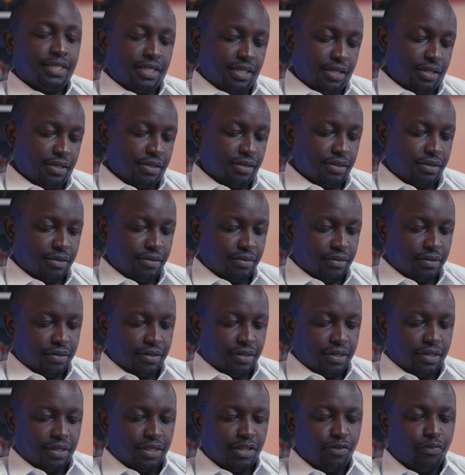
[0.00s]
says,
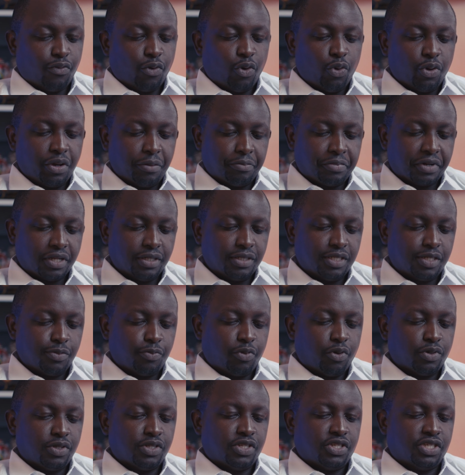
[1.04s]
the following
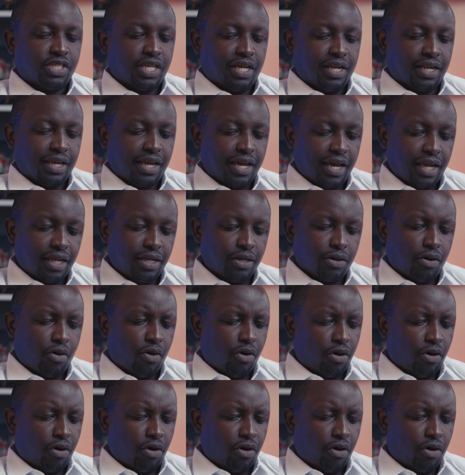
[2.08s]
principles shall guide